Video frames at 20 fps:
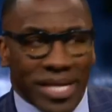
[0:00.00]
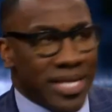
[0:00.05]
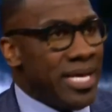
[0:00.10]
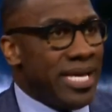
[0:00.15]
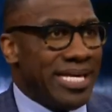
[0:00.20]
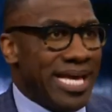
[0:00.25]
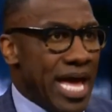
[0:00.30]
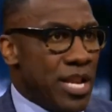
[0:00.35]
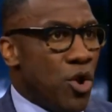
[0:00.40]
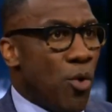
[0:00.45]

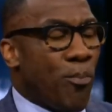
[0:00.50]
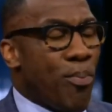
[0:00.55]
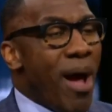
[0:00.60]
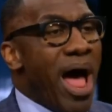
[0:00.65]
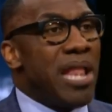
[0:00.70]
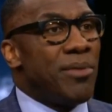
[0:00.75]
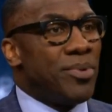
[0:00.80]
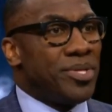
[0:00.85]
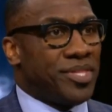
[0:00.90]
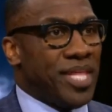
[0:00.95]
Got no
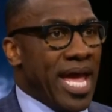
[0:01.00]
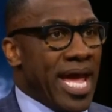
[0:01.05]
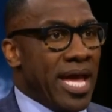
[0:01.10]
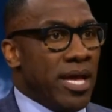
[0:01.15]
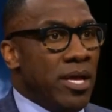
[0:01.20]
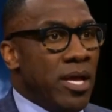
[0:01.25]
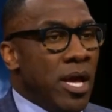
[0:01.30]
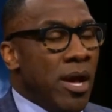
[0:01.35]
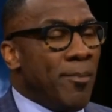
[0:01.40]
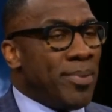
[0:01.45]
problem with that.
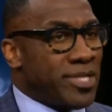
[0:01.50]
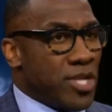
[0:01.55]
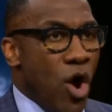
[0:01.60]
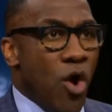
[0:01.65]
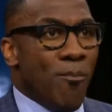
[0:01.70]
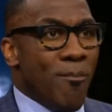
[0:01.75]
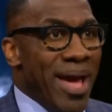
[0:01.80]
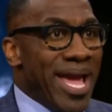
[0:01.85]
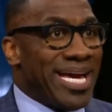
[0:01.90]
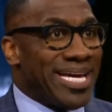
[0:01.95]
But don't
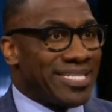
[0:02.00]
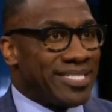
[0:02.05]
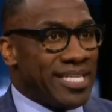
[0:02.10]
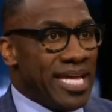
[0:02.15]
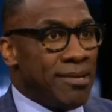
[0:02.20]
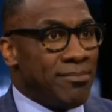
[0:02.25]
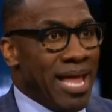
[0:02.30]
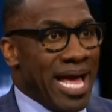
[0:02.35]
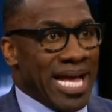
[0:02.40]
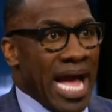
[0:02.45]
make it seem
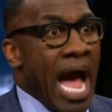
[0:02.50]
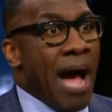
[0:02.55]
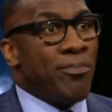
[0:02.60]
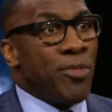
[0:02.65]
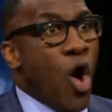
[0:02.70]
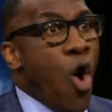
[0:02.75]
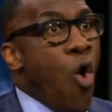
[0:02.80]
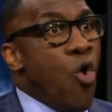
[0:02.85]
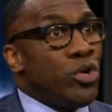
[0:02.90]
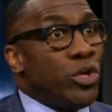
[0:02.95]
like I'm the
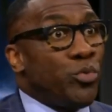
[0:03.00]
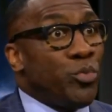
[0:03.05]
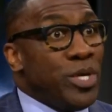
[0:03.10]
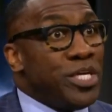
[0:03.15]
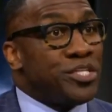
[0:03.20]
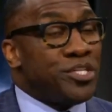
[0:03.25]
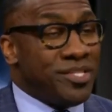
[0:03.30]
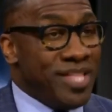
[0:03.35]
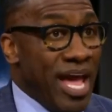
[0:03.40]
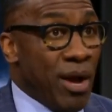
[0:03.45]
only
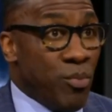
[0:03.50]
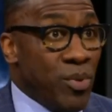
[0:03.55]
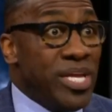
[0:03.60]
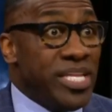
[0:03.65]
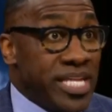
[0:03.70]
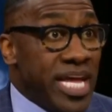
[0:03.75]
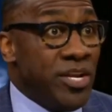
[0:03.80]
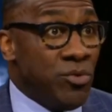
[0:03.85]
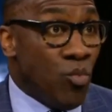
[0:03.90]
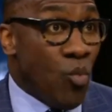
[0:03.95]
reason that we
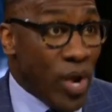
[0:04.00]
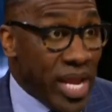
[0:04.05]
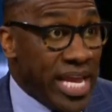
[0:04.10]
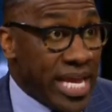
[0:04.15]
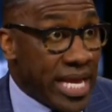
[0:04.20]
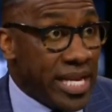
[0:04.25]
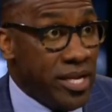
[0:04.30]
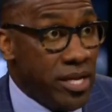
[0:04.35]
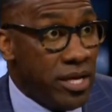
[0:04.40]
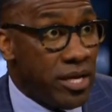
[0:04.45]
didn't
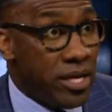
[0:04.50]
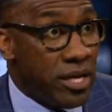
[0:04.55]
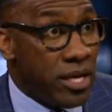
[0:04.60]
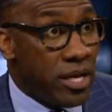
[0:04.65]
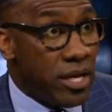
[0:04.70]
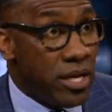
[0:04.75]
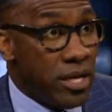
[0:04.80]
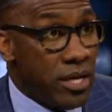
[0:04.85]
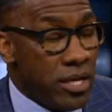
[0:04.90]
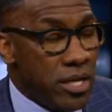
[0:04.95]
win.
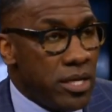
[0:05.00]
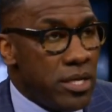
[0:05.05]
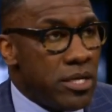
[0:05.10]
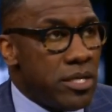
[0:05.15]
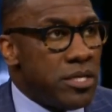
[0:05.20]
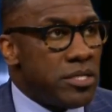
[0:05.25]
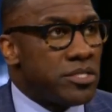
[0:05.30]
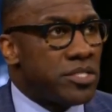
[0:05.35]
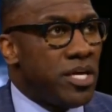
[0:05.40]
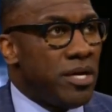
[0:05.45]

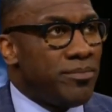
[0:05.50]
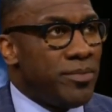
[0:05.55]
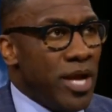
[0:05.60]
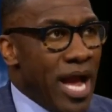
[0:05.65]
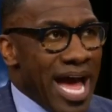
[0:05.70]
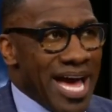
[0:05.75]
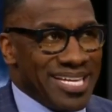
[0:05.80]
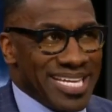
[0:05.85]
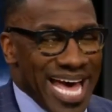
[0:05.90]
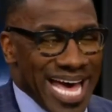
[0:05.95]
Skip,
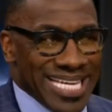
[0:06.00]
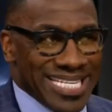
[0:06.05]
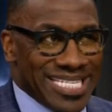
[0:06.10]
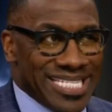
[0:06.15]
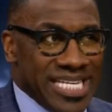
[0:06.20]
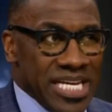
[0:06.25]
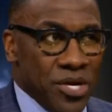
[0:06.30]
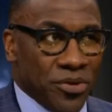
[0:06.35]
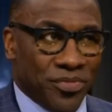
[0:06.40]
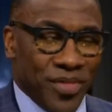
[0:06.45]
I
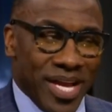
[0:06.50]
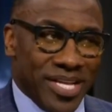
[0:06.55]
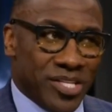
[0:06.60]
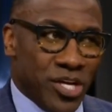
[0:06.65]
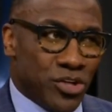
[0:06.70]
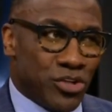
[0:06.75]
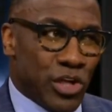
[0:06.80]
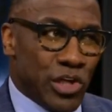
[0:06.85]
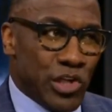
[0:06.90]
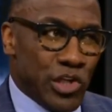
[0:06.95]
still think
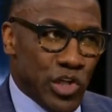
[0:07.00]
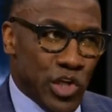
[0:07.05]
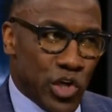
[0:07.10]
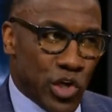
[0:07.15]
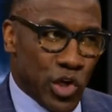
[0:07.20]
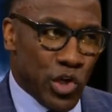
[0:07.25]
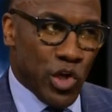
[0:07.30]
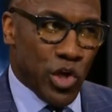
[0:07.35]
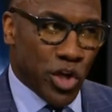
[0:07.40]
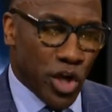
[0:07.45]
there's a
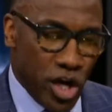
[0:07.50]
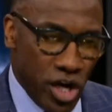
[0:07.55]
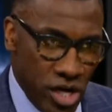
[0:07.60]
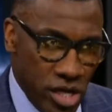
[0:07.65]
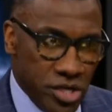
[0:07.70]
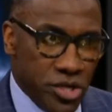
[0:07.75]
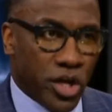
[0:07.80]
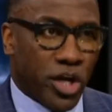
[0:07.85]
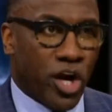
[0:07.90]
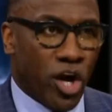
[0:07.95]
little
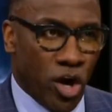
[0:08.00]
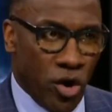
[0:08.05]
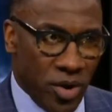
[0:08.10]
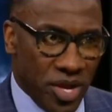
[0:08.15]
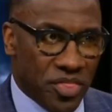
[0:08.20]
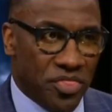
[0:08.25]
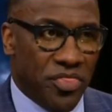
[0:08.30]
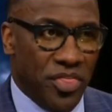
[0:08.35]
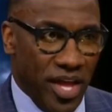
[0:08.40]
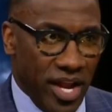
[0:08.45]

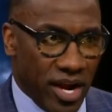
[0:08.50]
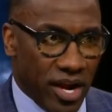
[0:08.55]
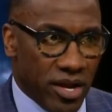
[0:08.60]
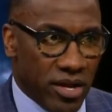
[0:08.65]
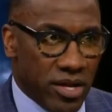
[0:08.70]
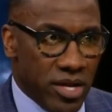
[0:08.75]
undercurrent there.